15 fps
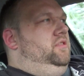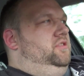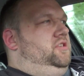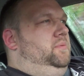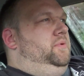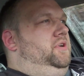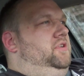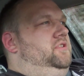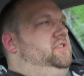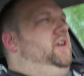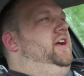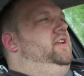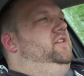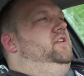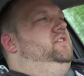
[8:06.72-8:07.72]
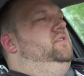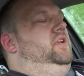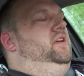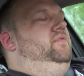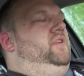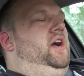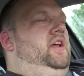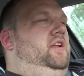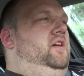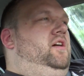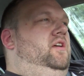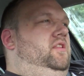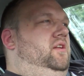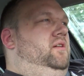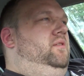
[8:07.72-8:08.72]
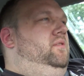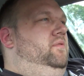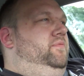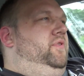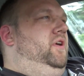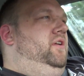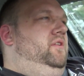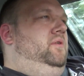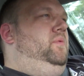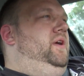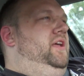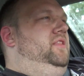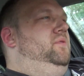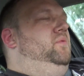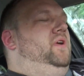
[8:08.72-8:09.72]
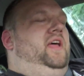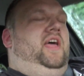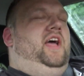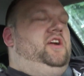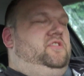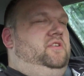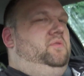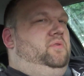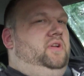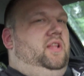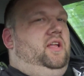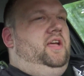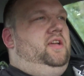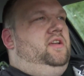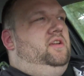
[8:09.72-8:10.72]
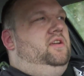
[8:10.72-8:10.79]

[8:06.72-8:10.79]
Some of their design have kind of gone a little farther away than what I actually really like.